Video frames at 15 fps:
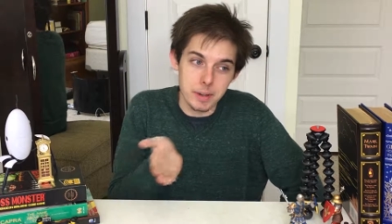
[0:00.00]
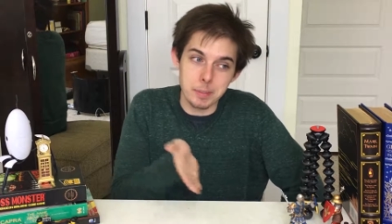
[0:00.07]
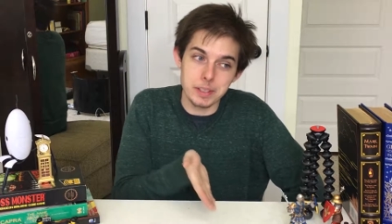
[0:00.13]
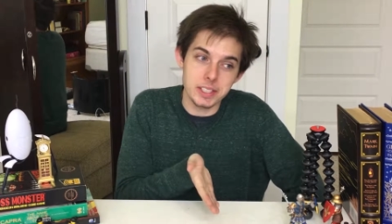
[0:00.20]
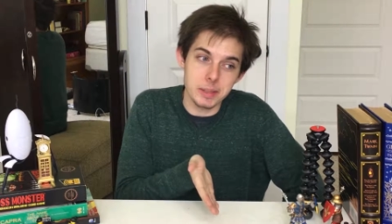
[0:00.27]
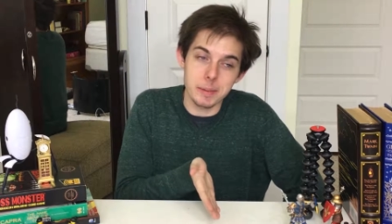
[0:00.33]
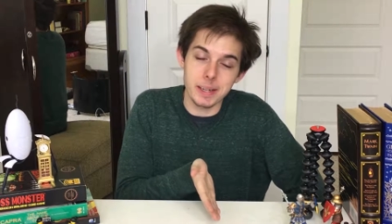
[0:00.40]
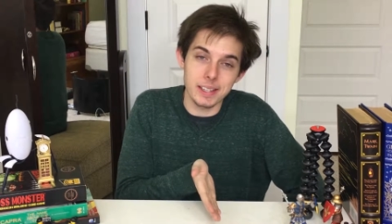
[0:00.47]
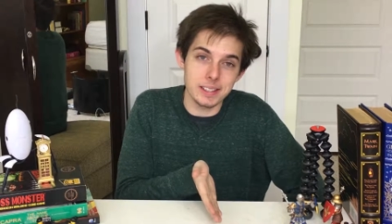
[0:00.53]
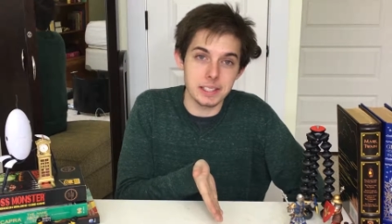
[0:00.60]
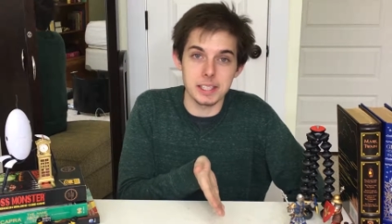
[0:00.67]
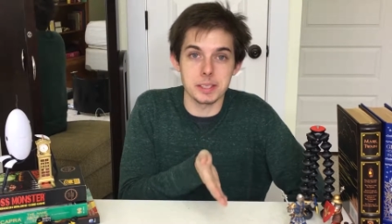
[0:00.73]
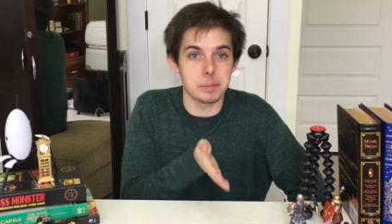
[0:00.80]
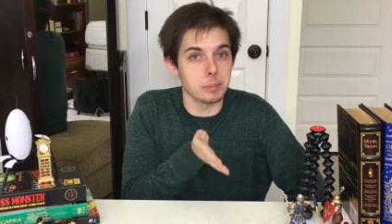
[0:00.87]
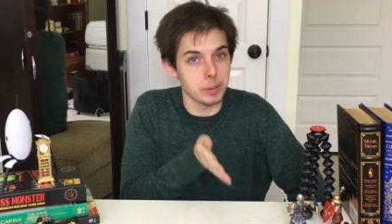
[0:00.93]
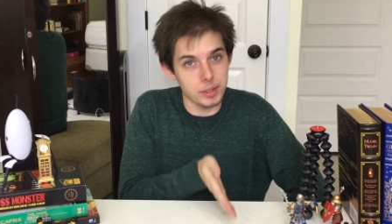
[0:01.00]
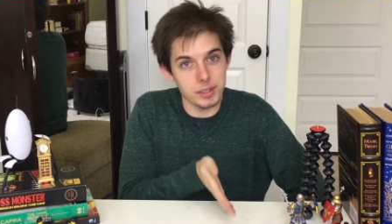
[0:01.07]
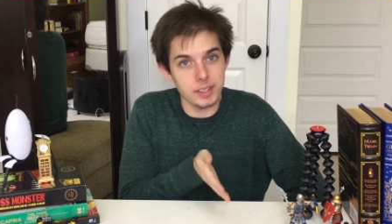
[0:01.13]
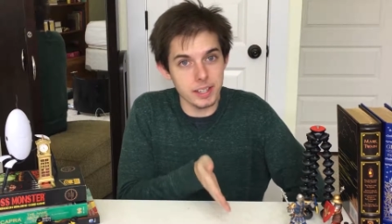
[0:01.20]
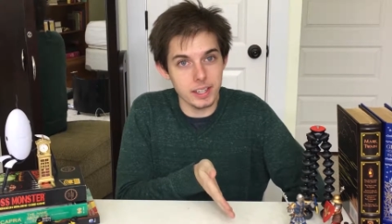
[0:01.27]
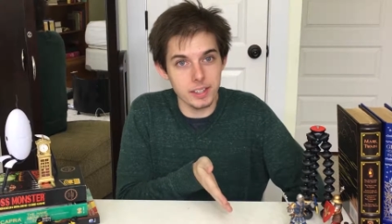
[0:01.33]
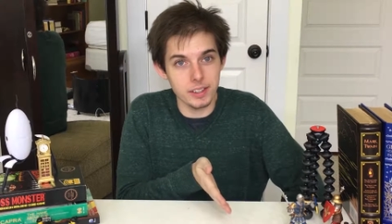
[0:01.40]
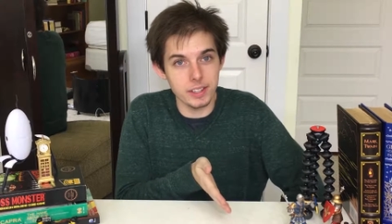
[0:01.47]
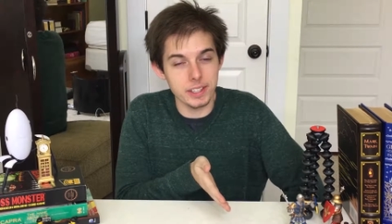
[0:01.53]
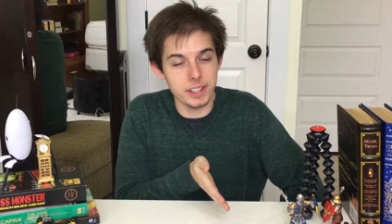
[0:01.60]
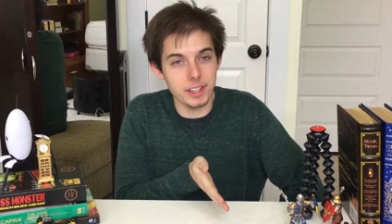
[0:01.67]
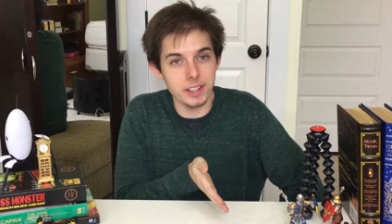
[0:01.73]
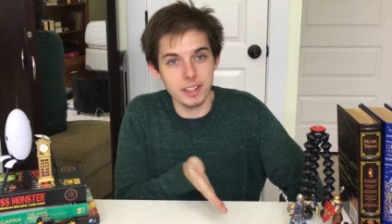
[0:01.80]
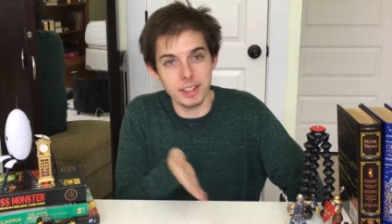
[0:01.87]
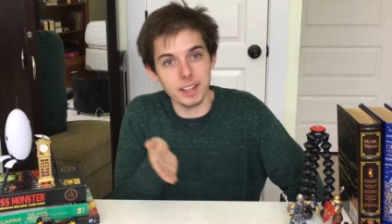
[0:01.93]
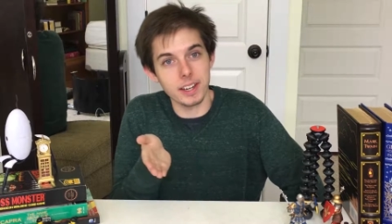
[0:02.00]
but somebody else has a birthday going on,